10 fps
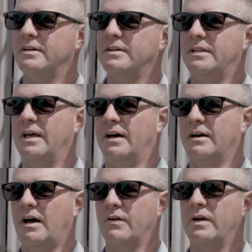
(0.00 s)
helping
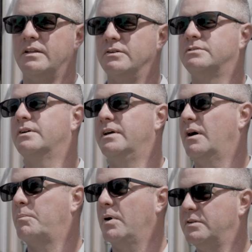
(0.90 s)
out the local
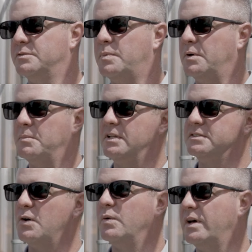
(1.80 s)
farmers in North Carolina.